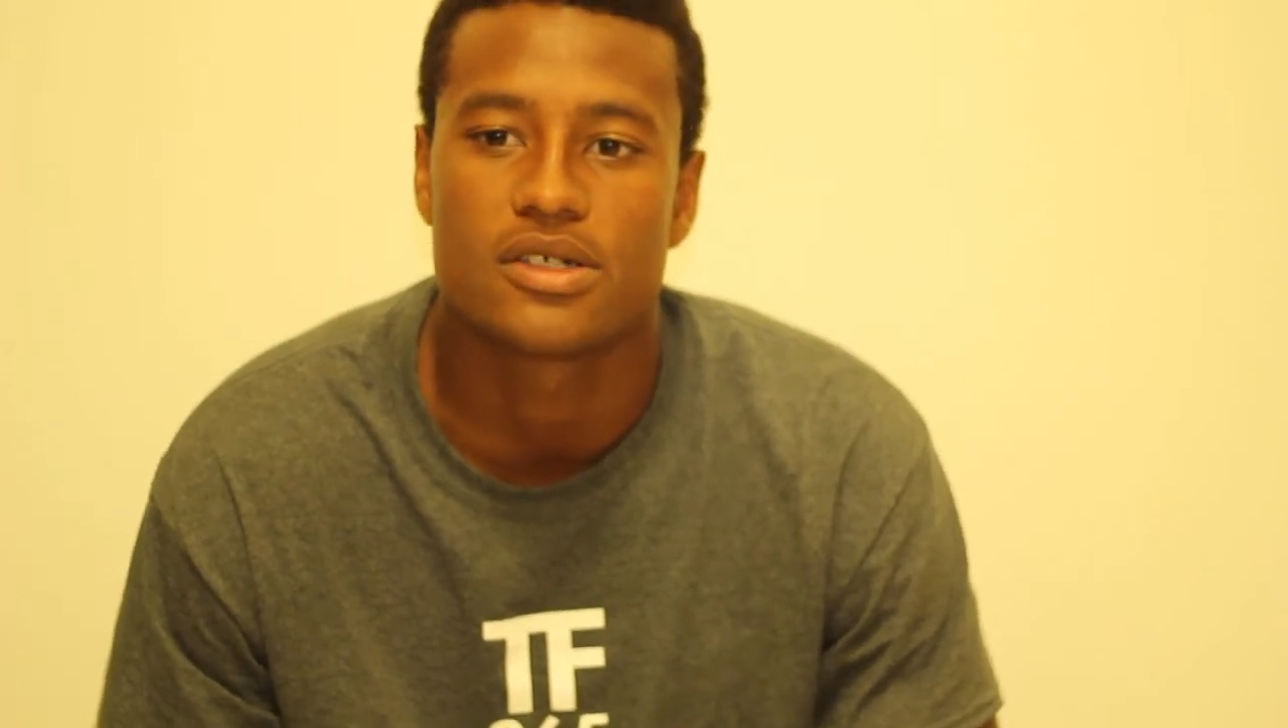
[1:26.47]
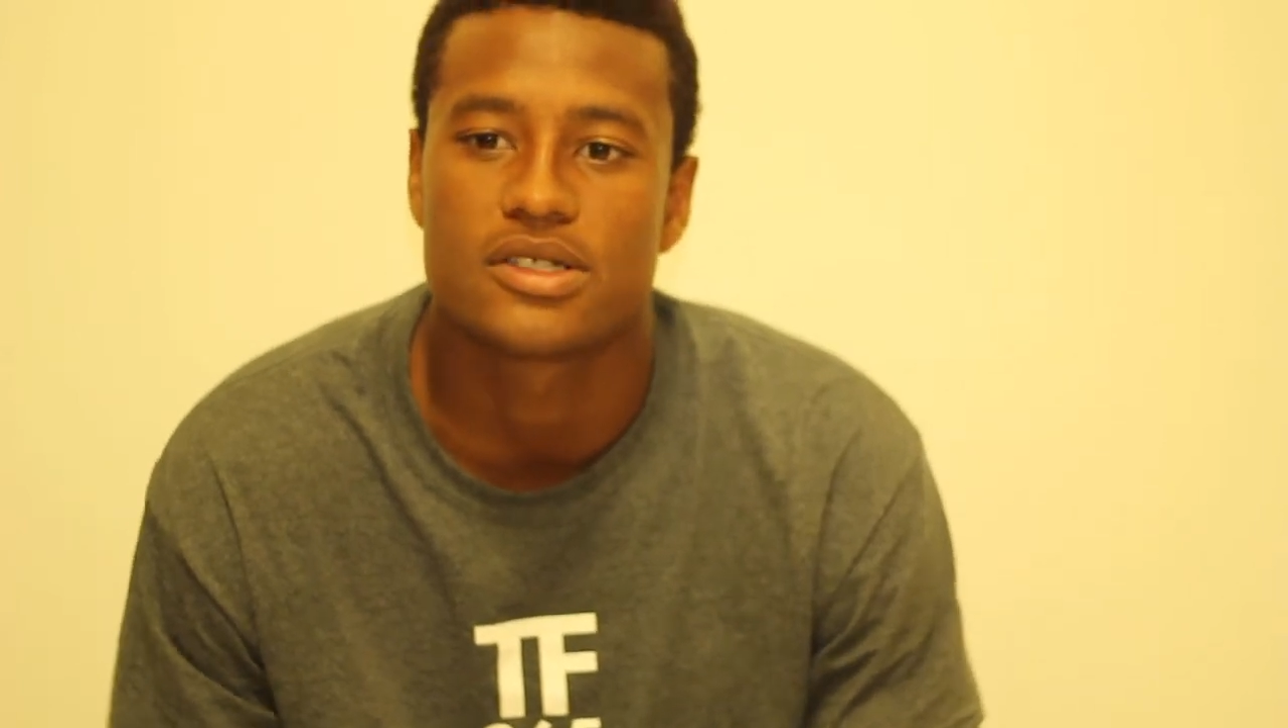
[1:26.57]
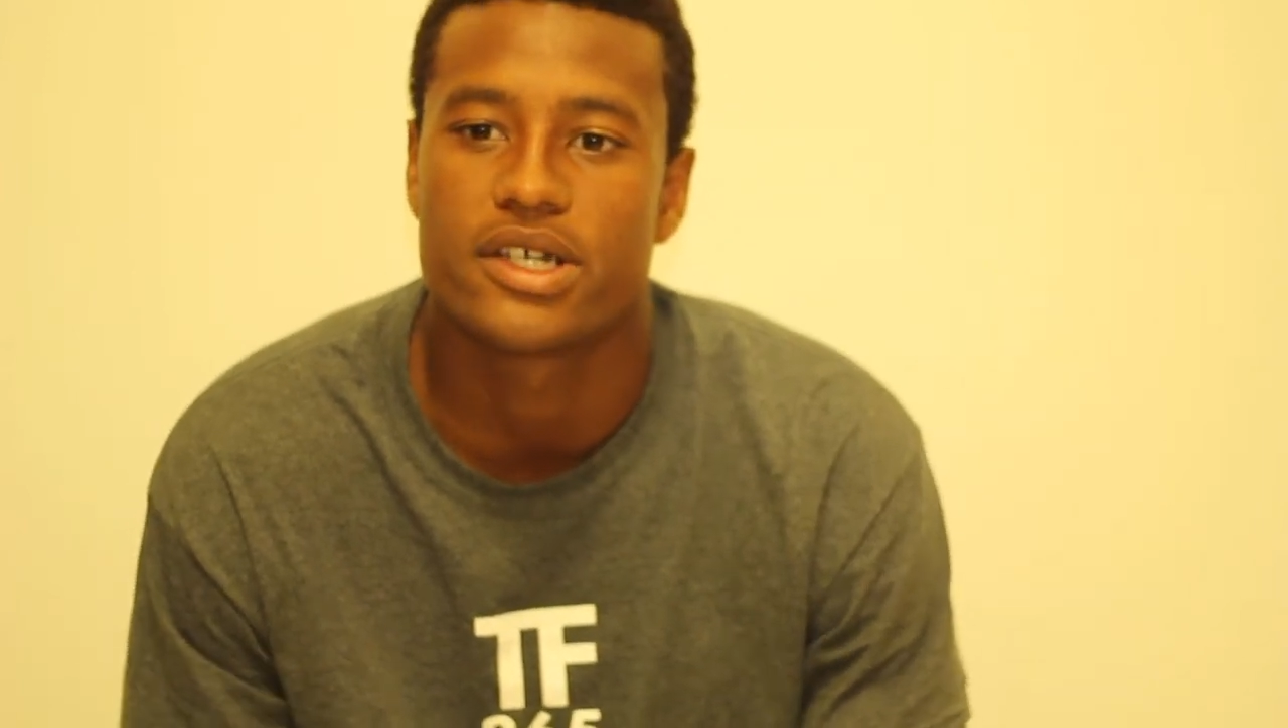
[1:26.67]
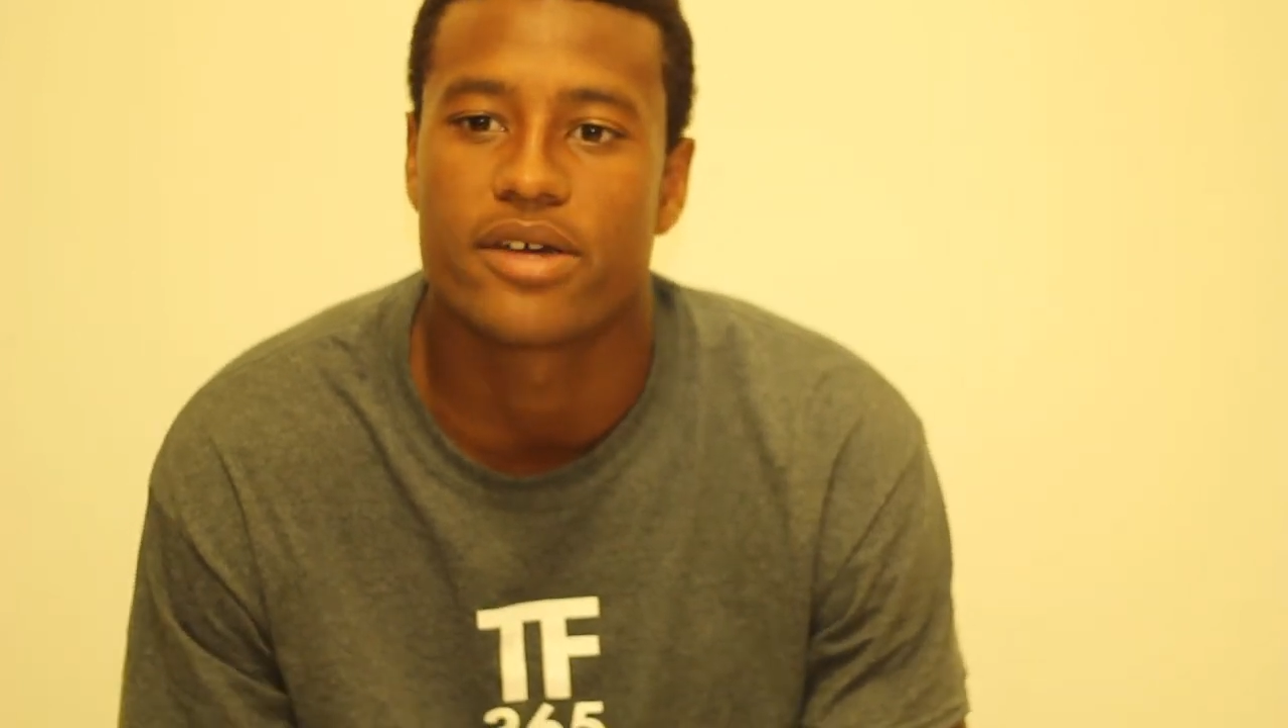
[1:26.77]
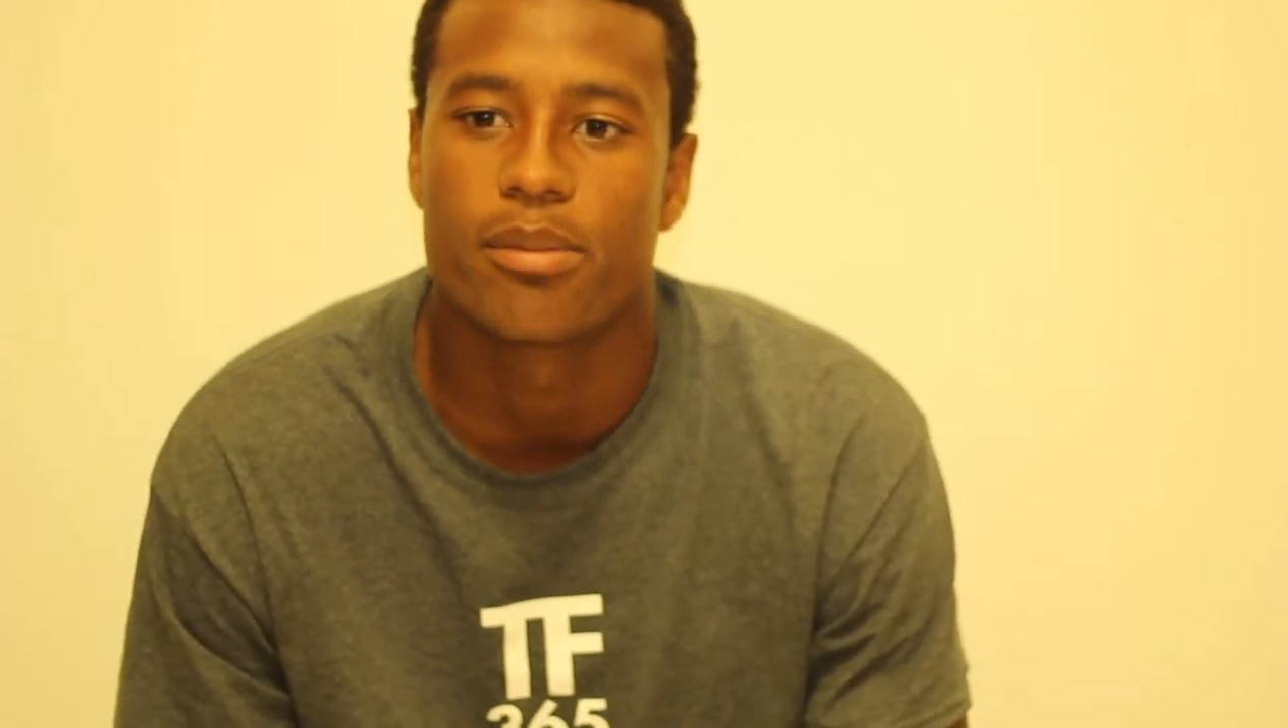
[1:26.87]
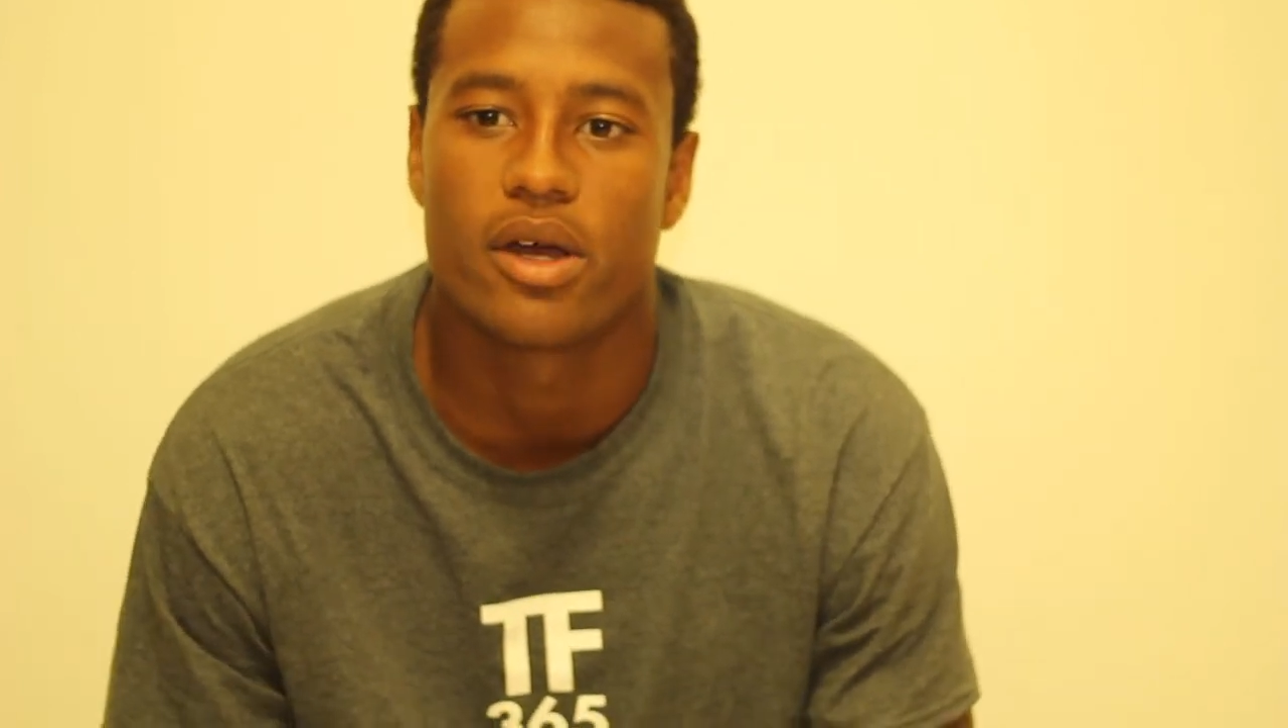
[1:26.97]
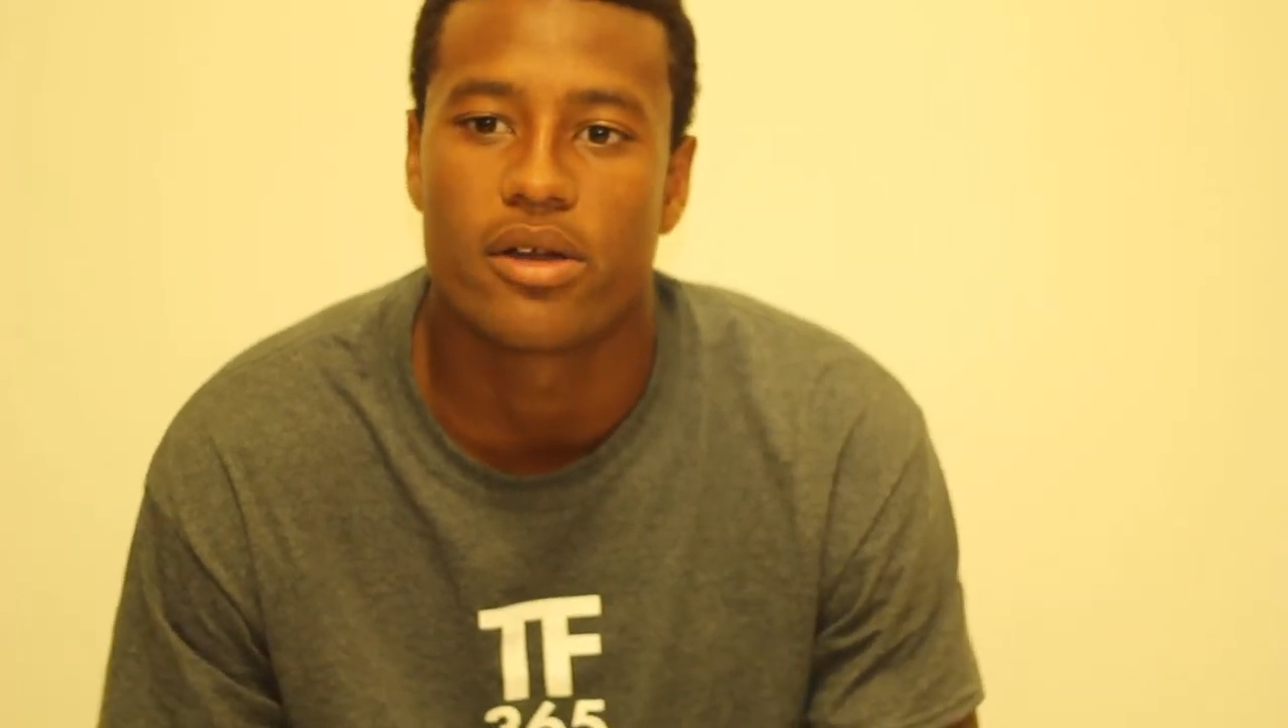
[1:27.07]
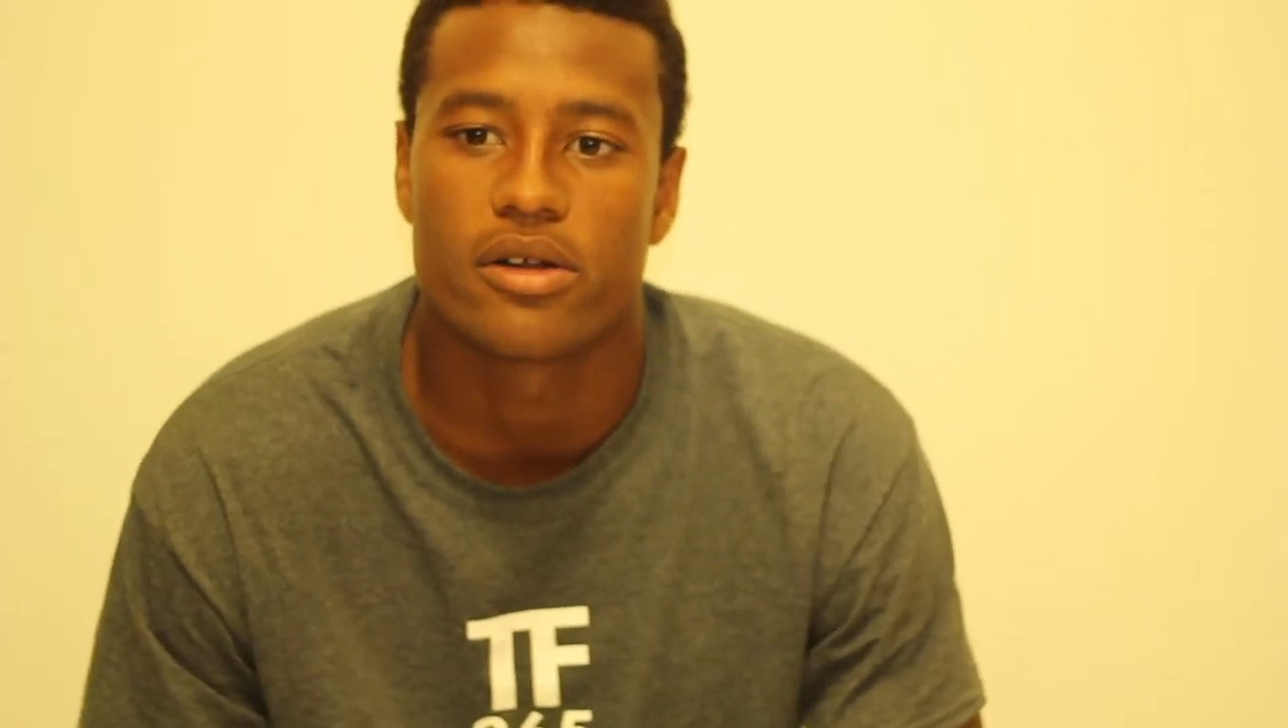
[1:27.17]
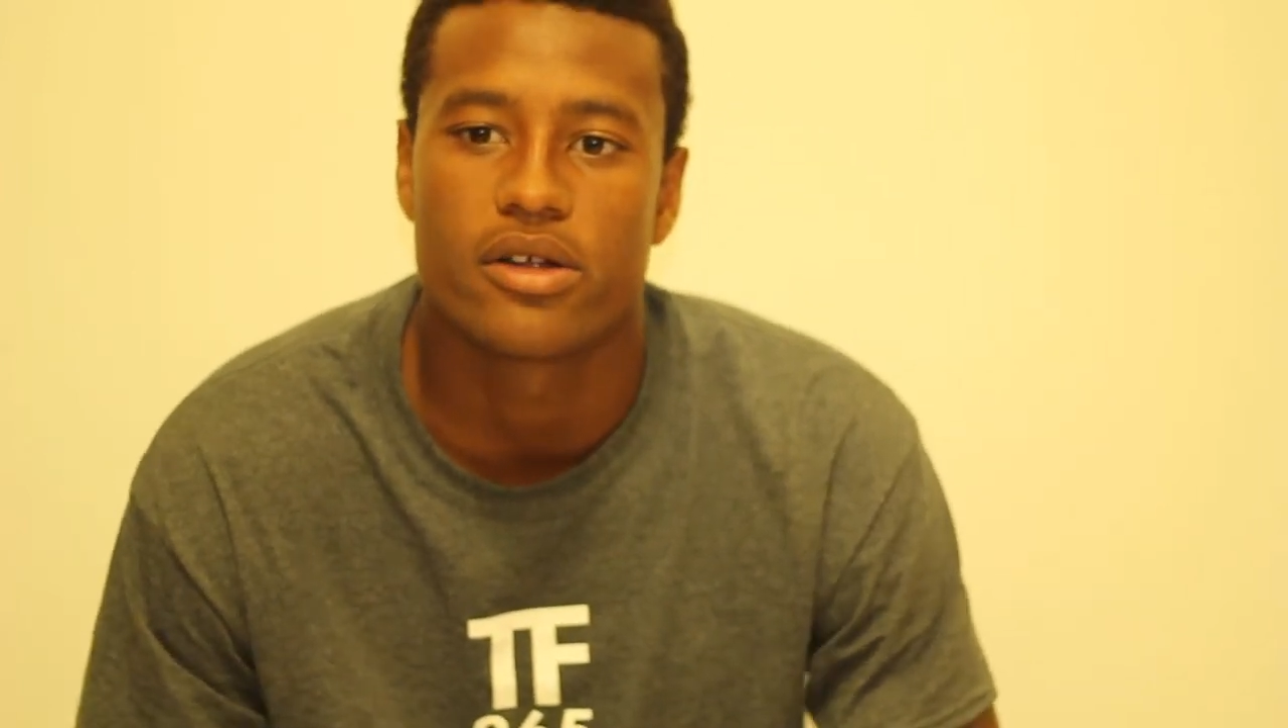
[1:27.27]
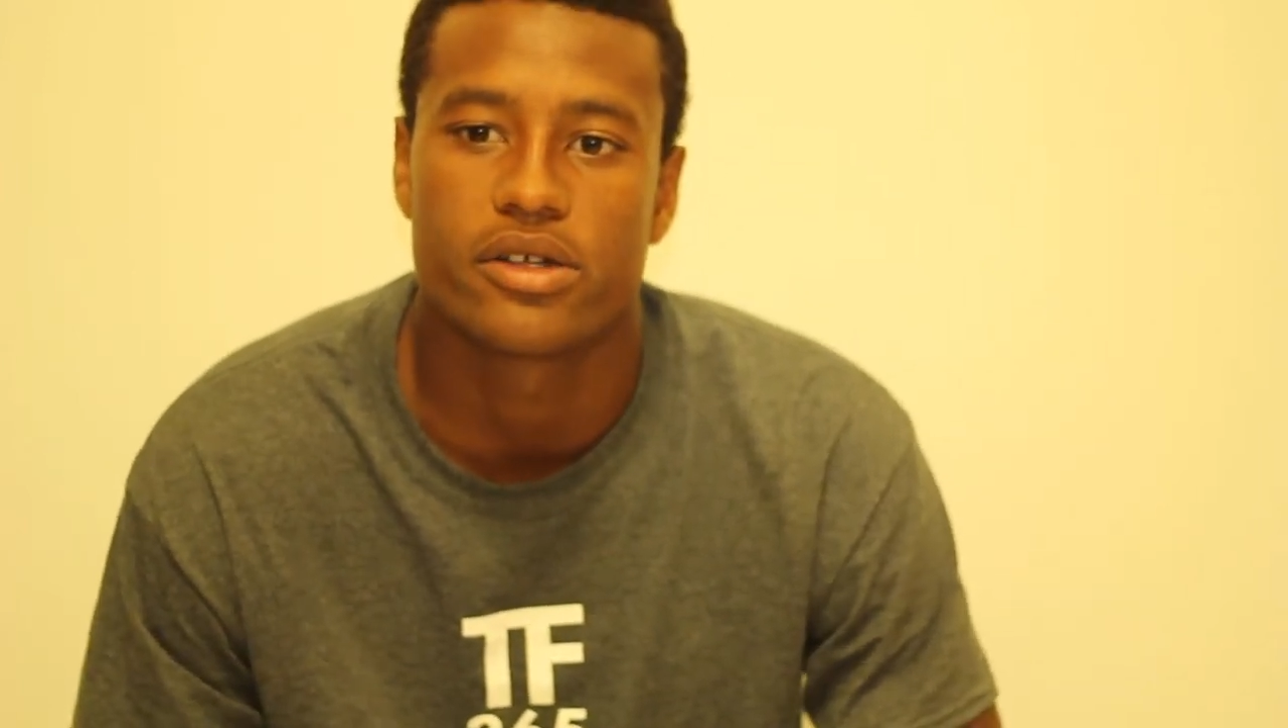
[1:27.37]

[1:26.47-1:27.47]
it's get better.